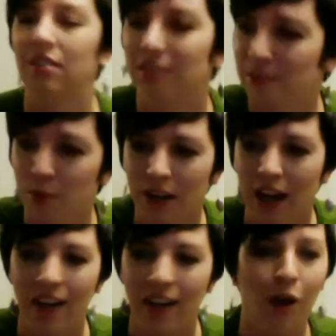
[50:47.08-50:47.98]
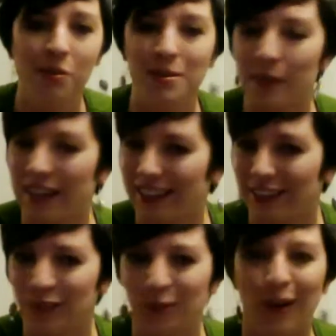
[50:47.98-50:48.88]
poor guy, always making the
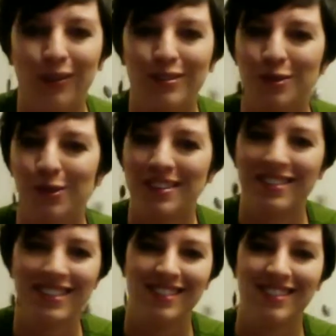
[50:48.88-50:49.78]
wrong choices.